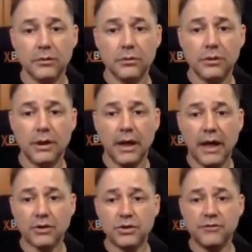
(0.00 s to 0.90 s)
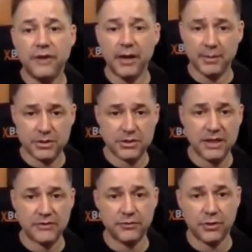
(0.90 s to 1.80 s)
how to develop a
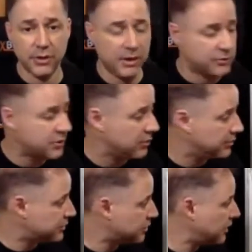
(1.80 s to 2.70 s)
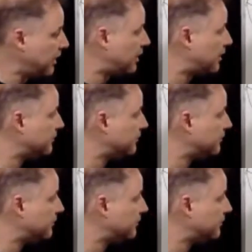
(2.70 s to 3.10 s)
successful career. So here,